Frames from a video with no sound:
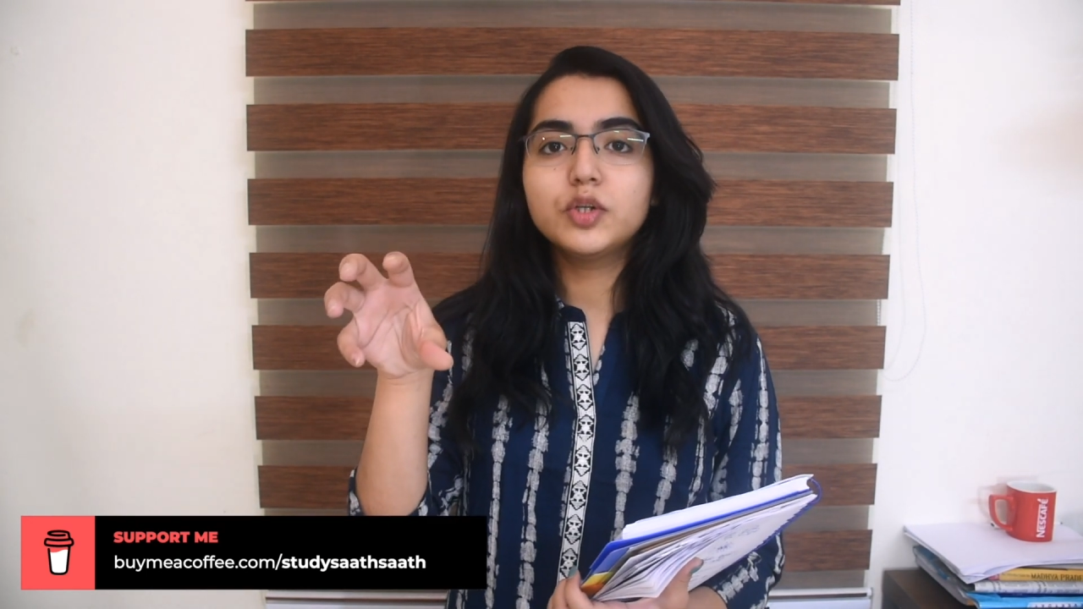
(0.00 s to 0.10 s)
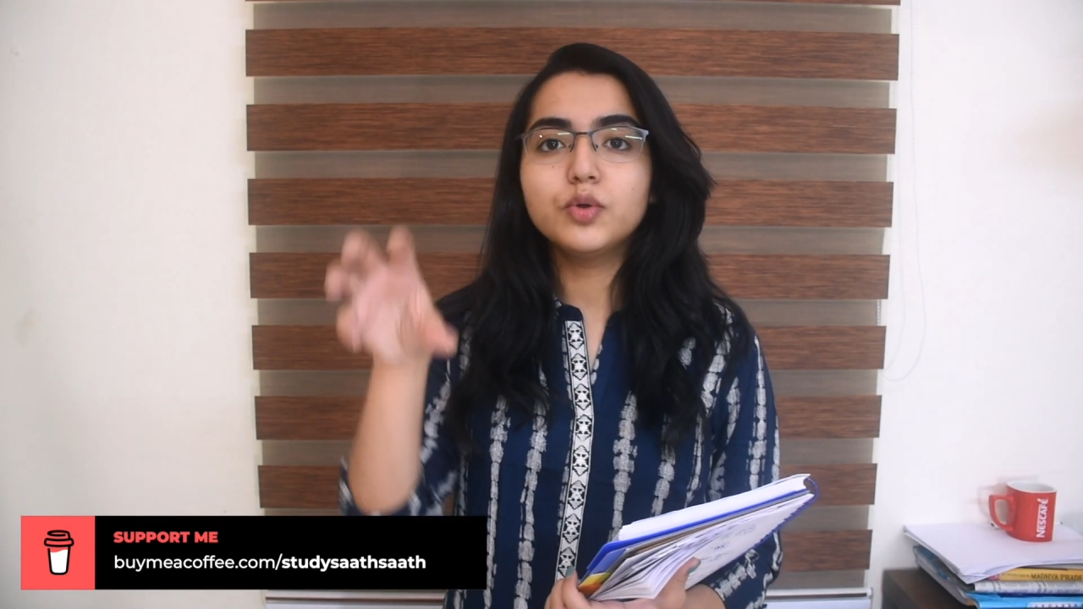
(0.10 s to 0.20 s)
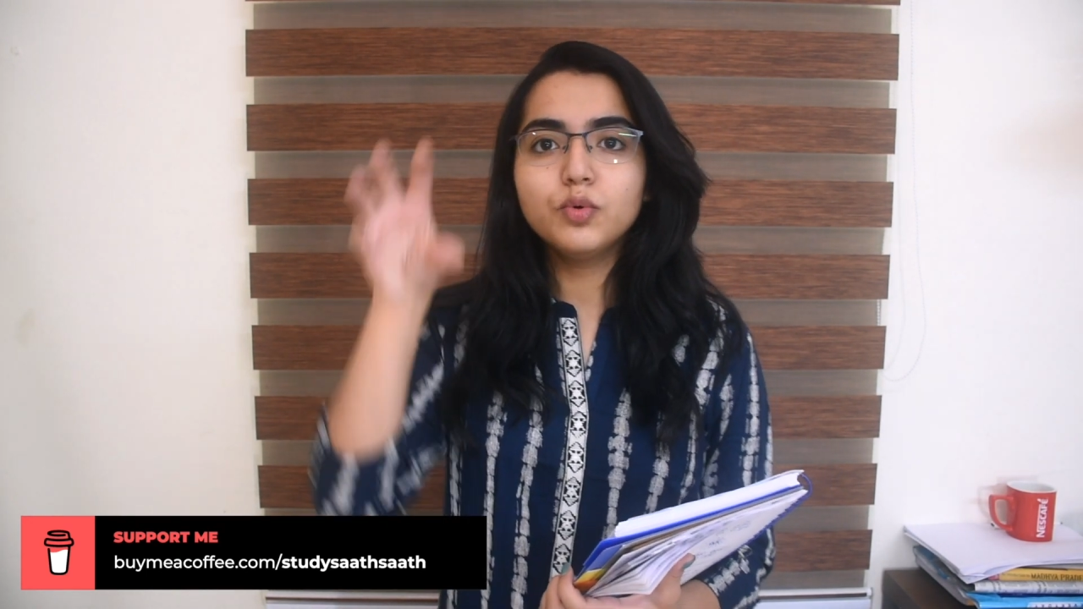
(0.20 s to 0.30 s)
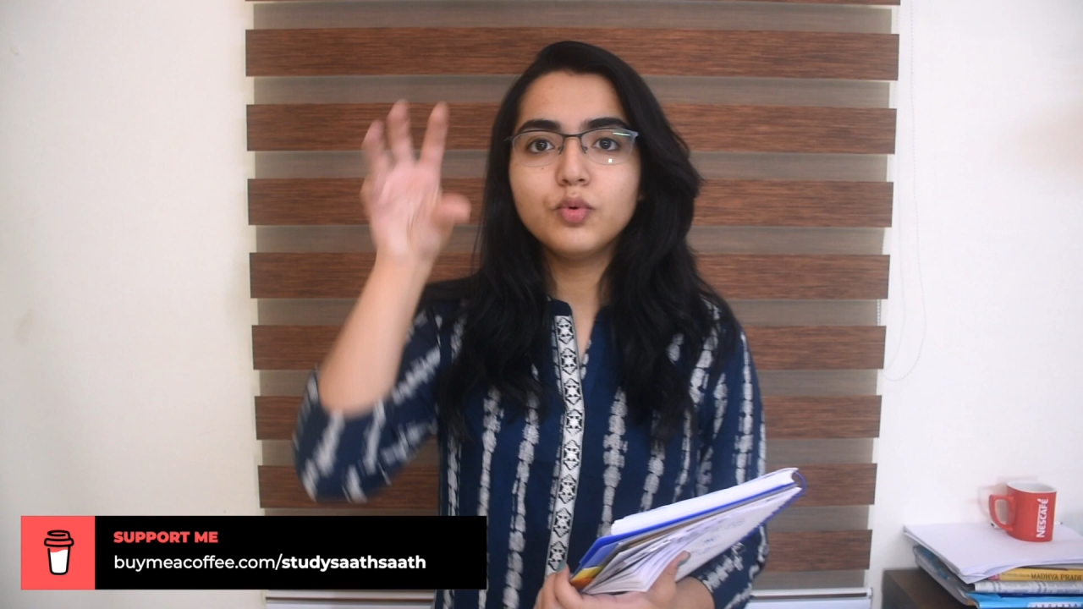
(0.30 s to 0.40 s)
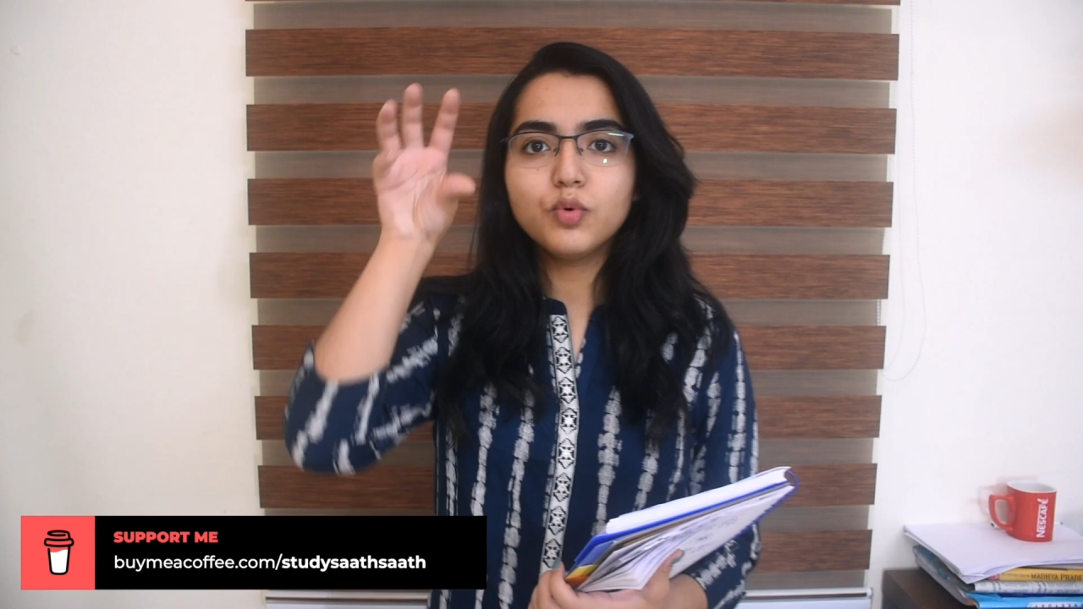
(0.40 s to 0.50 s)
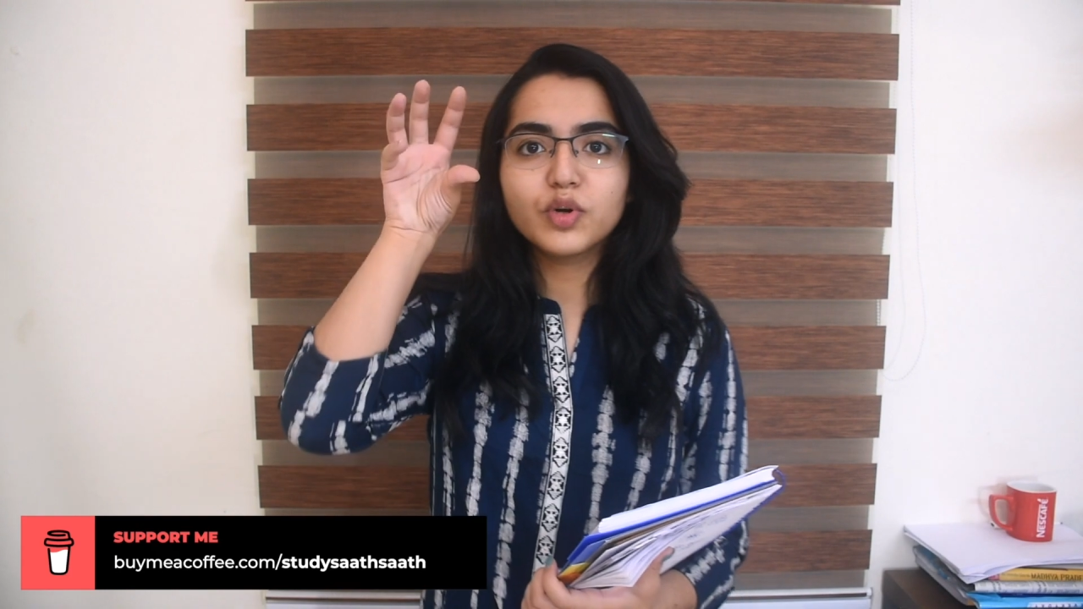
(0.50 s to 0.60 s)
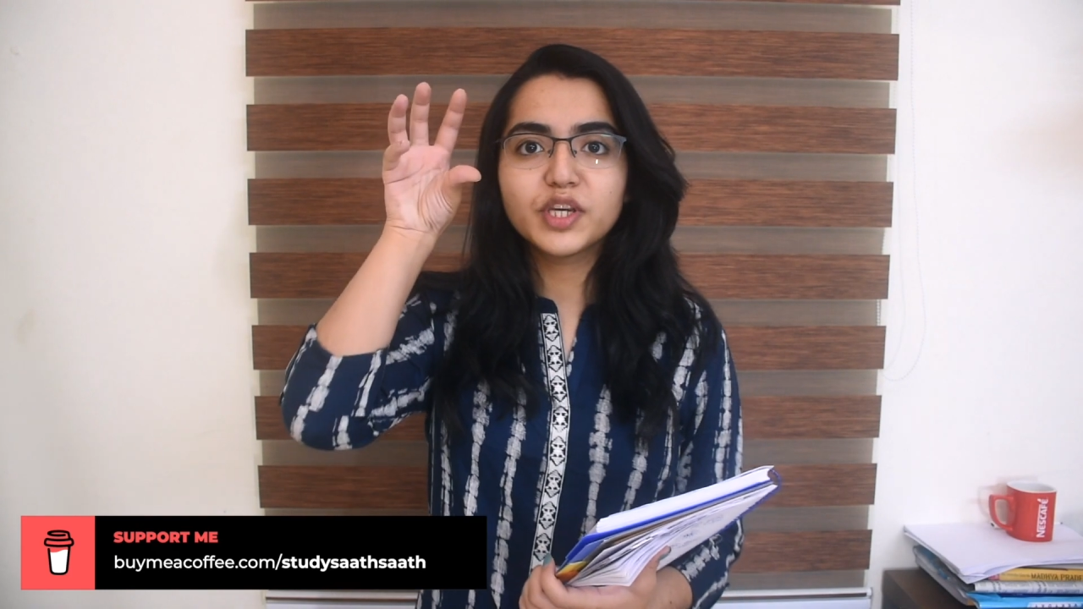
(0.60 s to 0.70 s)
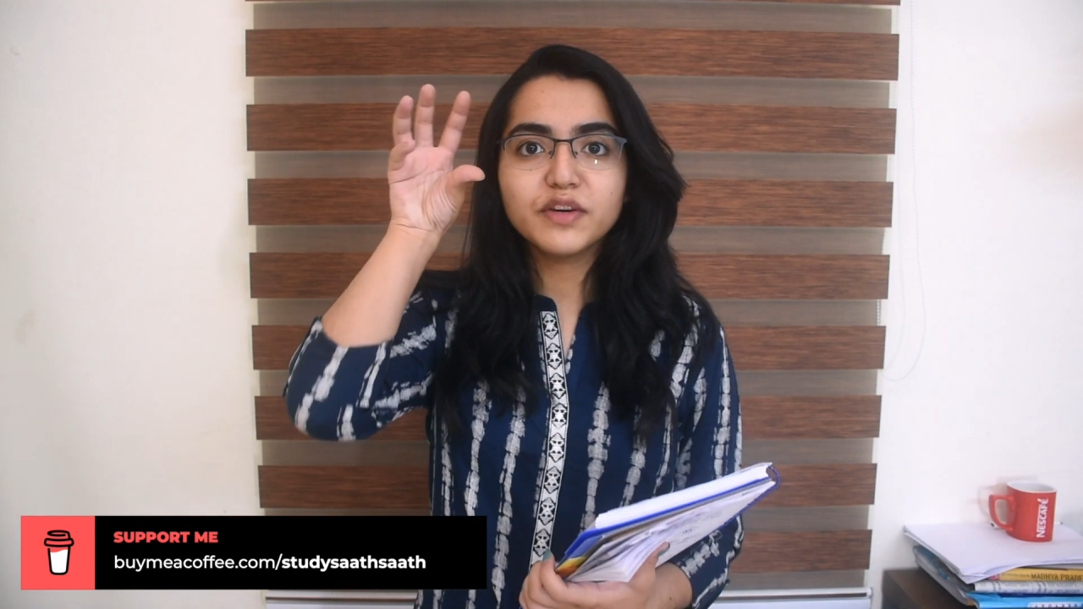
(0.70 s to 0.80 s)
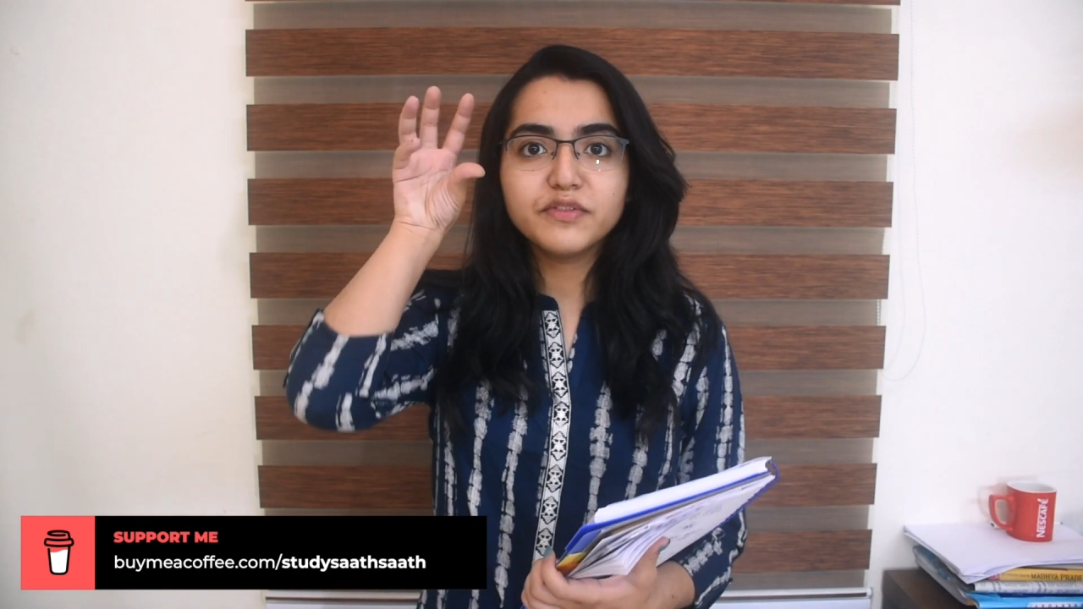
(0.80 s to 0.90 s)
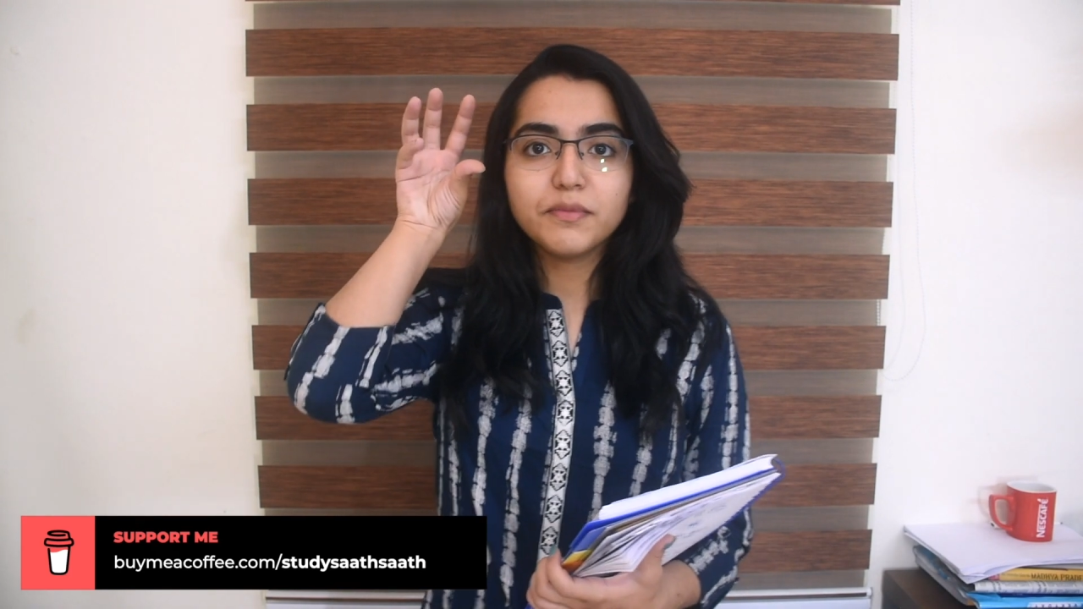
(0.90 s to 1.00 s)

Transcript: to give